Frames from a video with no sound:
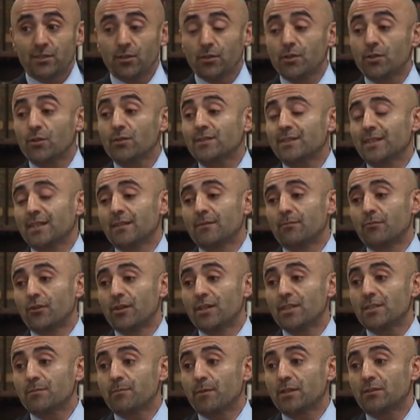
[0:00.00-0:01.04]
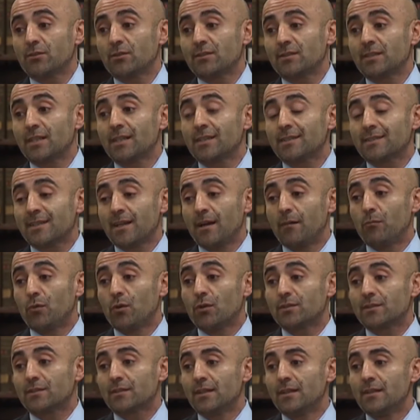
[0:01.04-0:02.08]
So you don't see the bridge, but you see
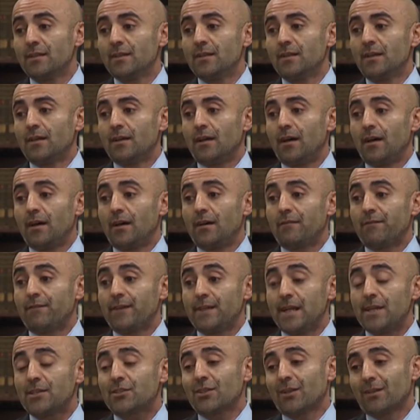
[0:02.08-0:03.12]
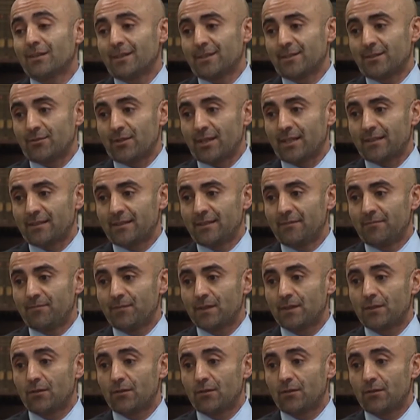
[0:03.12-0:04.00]
Istanbul's uh, financial district,